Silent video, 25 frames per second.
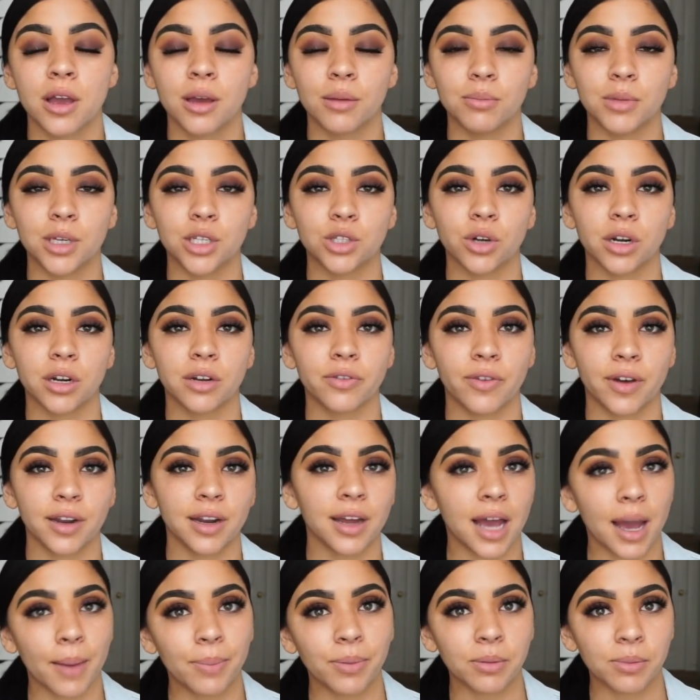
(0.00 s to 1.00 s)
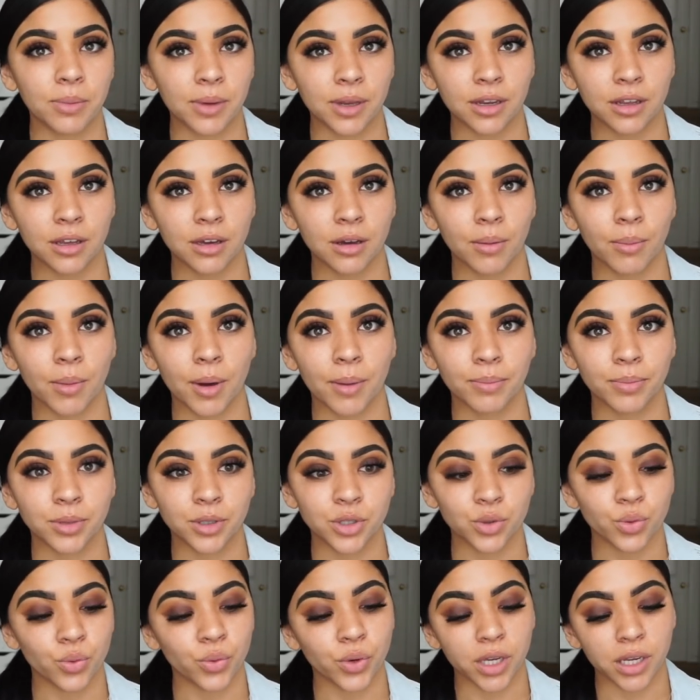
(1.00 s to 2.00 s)
me trying to find a happy medium
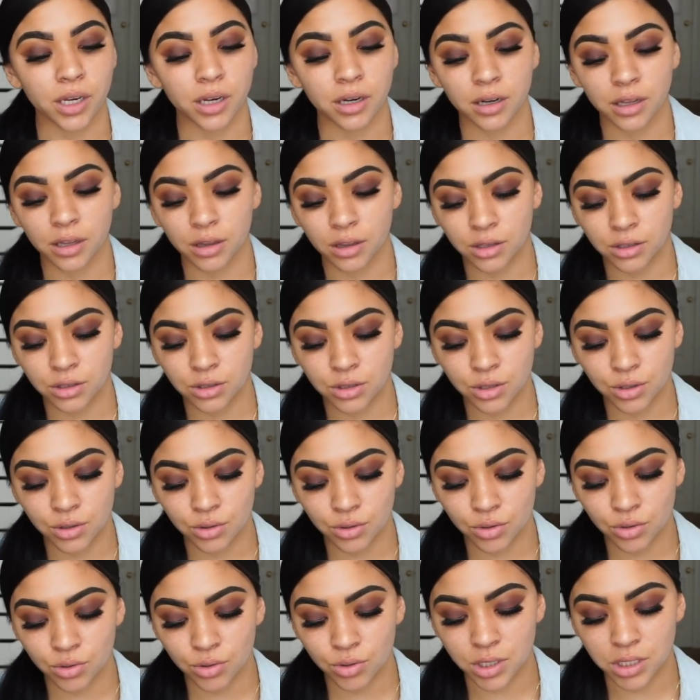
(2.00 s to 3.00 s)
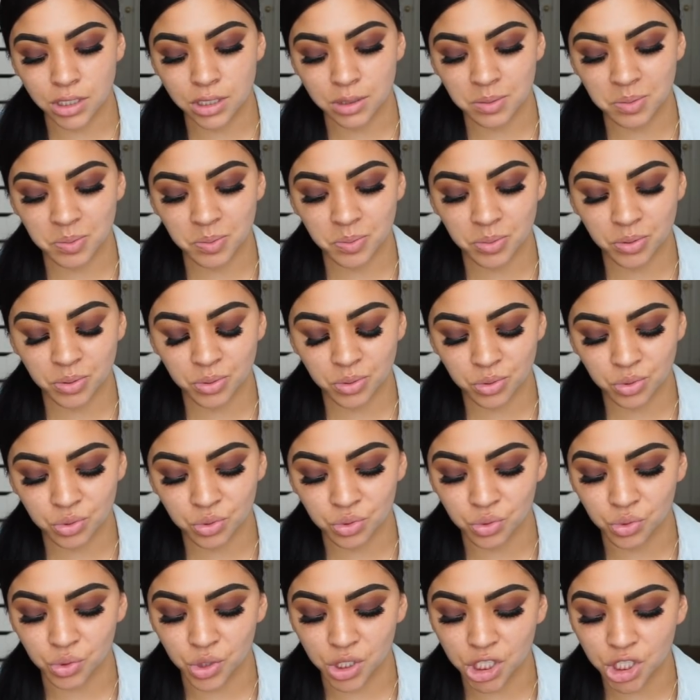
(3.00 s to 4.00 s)
between the two is
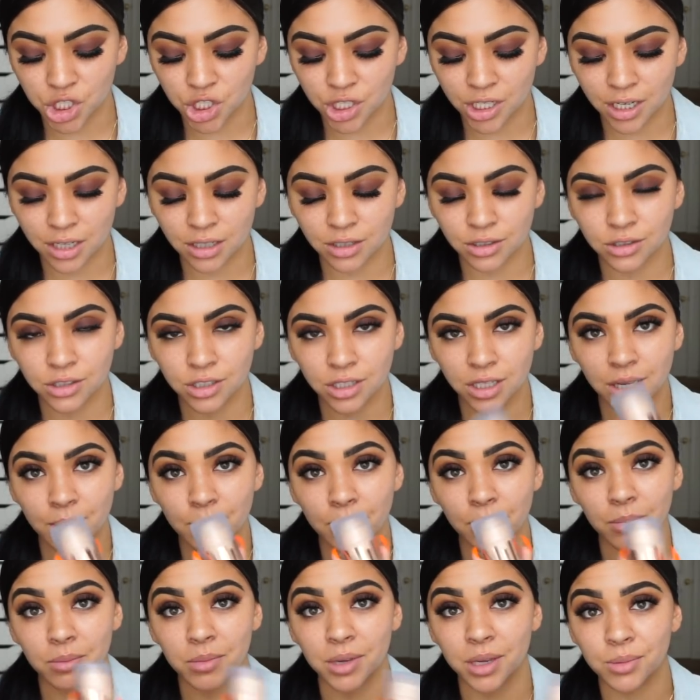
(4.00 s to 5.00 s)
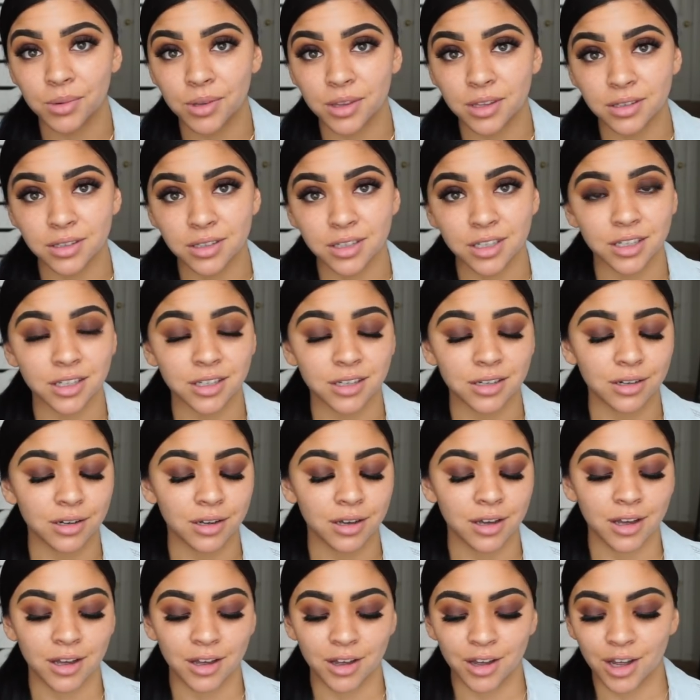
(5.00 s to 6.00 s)
pretty challenging, but maybe this
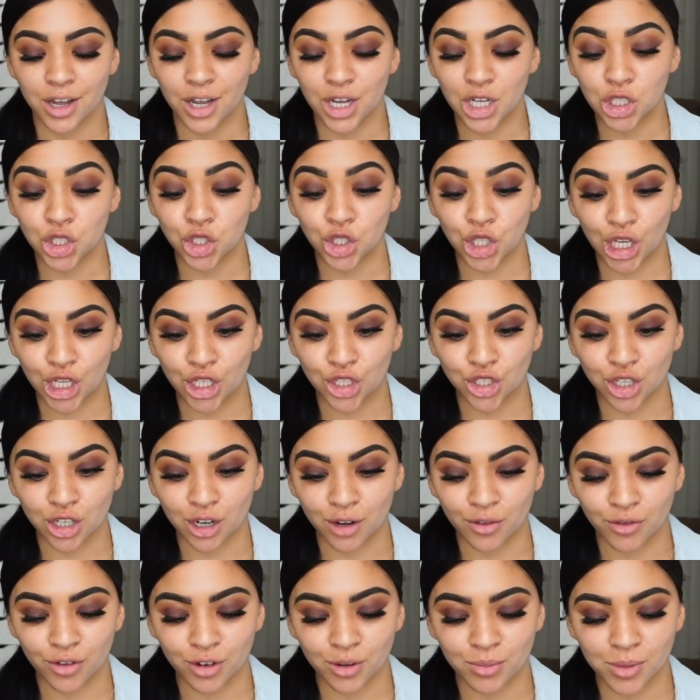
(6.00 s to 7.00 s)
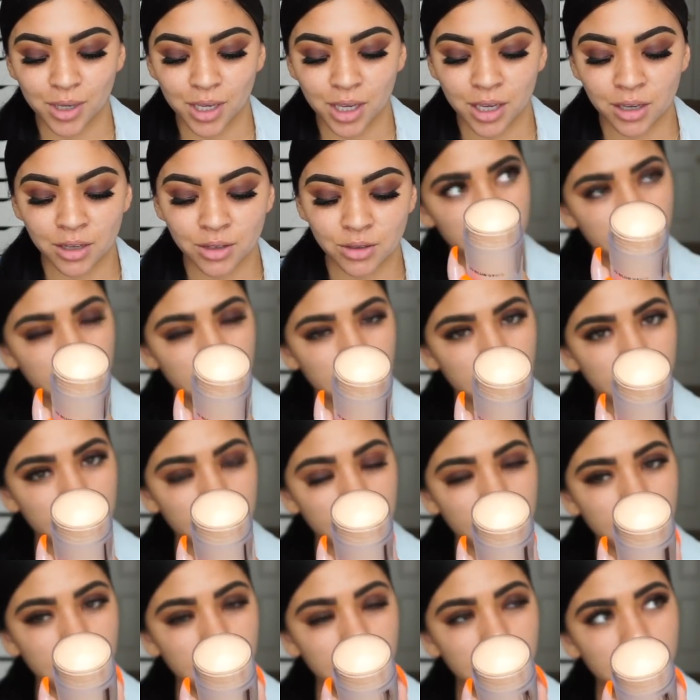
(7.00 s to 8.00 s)
can change it up for me. Looking
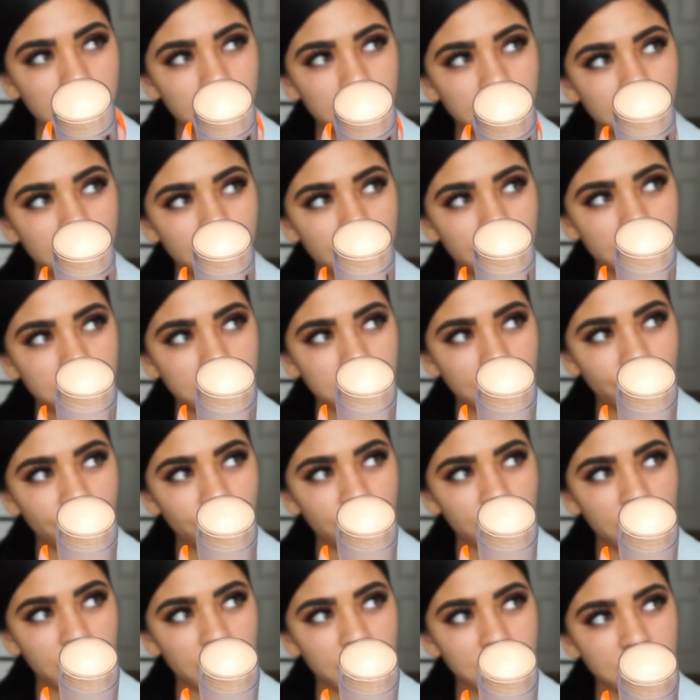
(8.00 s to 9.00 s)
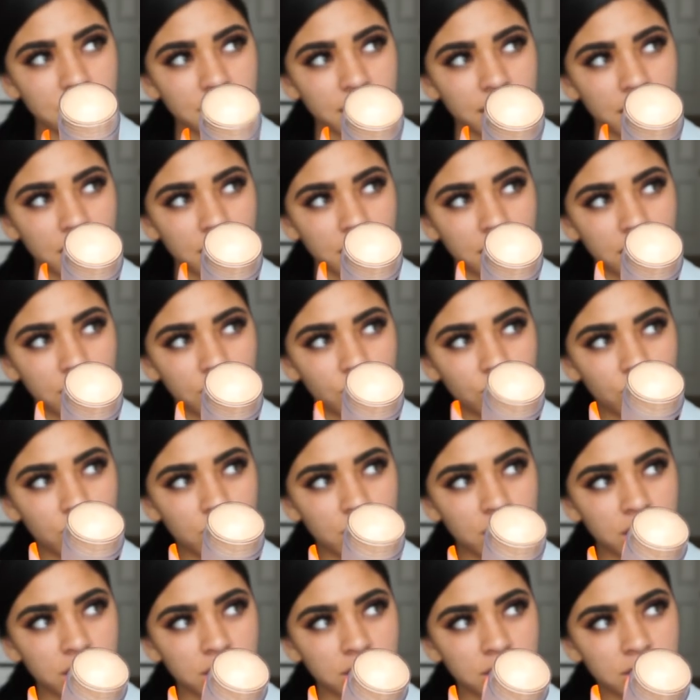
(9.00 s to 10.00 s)
at it here, it definitely has like a
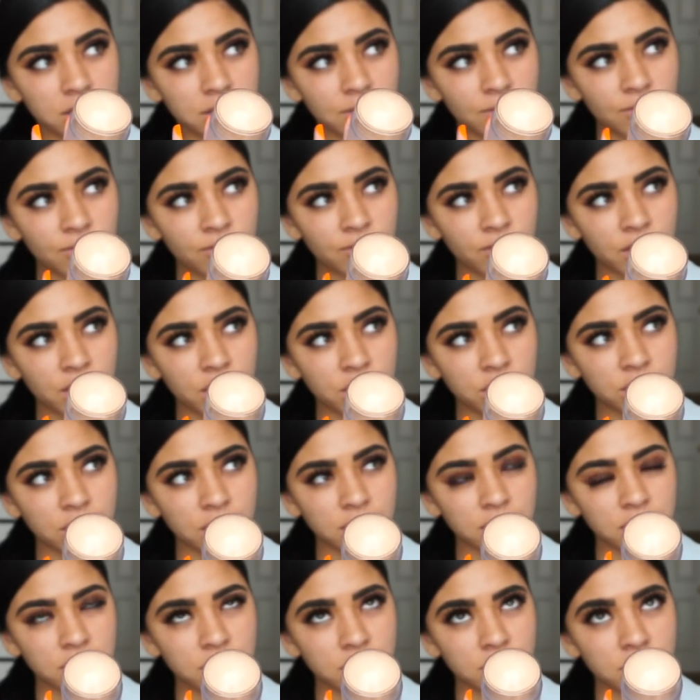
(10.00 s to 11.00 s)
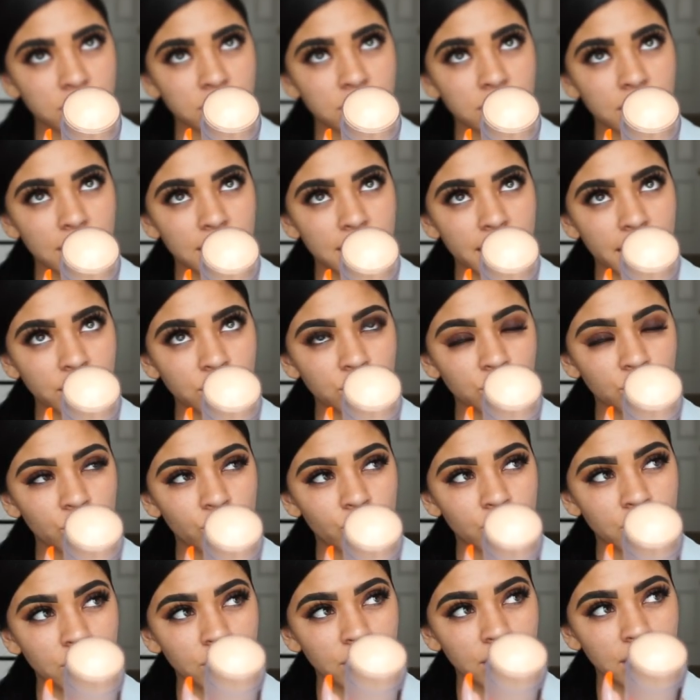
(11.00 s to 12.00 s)
luminous finish. That's just the natural
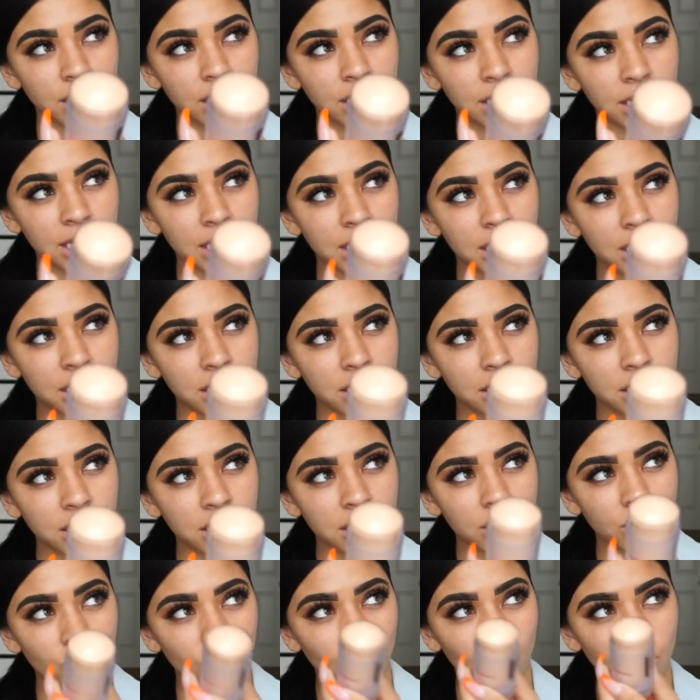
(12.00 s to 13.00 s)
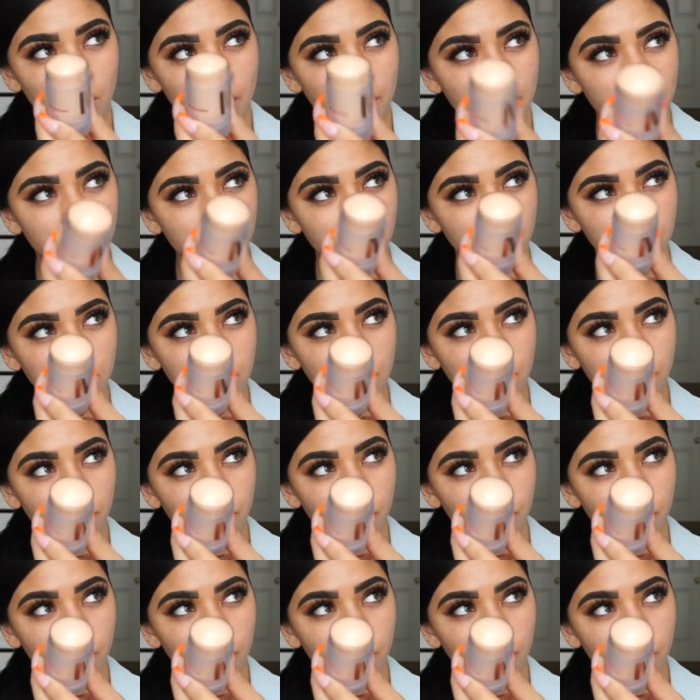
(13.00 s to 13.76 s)
window lighting hitting it. Why are you not